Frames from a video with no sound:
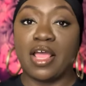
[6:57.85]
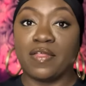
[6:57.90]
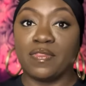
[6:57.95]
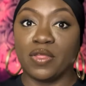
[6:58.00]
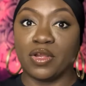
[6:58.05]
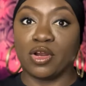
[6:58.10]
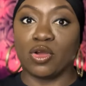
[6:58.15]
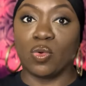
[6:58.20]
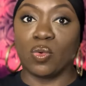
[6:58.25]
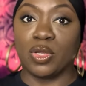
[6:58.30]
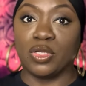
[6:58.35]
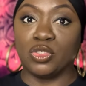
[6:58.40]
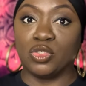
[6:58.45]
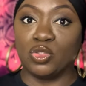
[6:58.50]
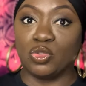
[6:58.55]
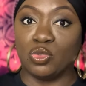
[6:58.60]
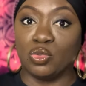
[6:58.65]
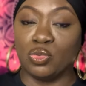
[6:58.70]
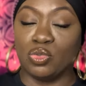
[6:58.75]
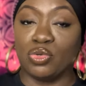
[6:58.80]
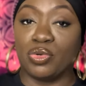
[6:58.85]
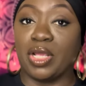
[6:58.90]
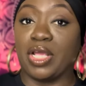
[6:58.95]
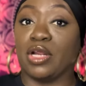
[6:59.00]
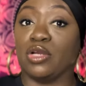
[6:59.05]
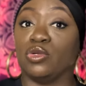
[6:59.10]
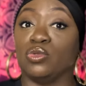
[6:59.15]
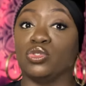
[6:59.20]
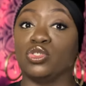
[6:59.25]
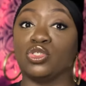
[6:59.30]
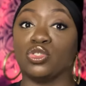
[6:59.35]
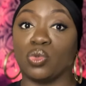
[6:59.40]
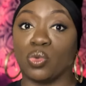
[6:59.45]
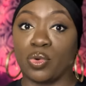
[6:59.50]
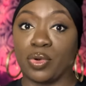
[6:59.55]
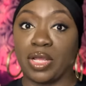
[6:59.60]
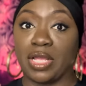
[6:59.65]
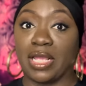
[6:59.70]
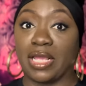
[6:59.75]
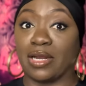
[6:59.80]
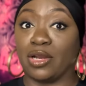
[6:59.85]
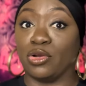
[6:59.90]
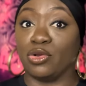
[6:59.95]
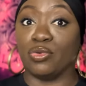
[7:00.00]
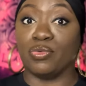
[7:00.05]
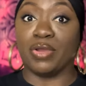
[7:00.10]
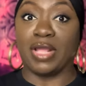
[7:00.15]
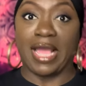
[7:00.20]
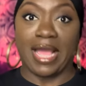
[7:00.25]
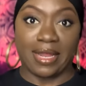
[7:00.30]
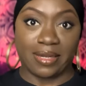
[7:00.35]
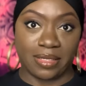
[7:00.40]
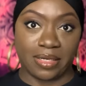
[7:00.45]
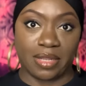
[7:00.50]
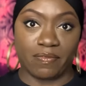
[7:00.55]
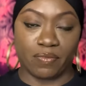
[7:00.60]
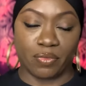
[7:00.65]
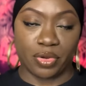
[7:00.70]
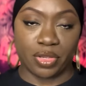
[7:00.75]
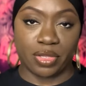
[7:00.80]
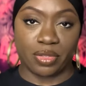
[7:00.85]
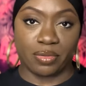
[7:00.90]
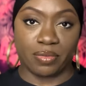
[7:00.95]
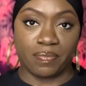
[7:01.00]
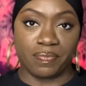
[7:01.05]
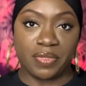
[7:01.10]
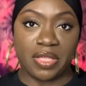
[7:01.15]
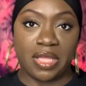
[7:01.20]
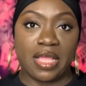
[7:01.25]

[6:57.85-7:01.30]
that are going to create a new story and a new reality for you.